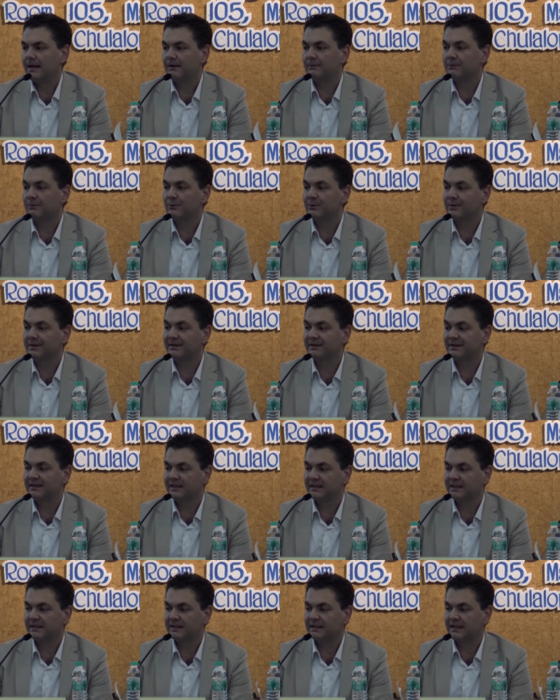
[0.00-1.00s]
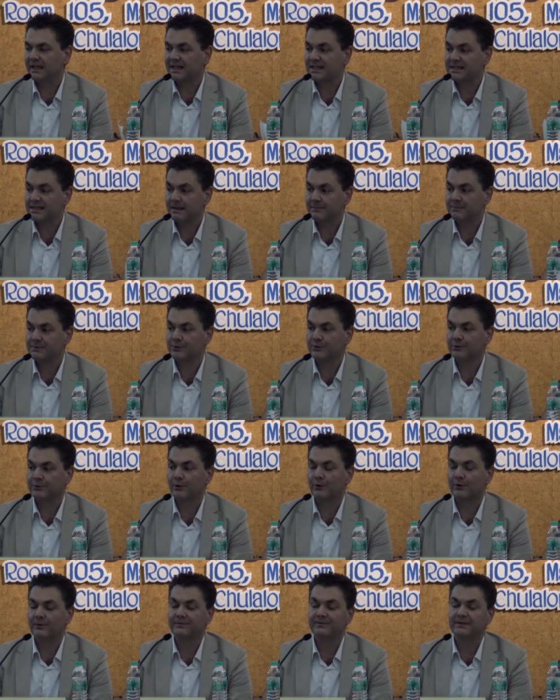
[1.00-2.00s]
with the
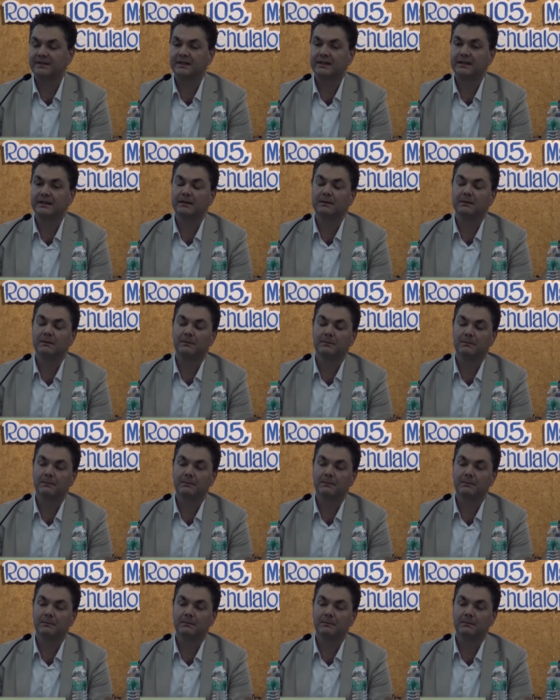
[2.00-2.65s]
exception of the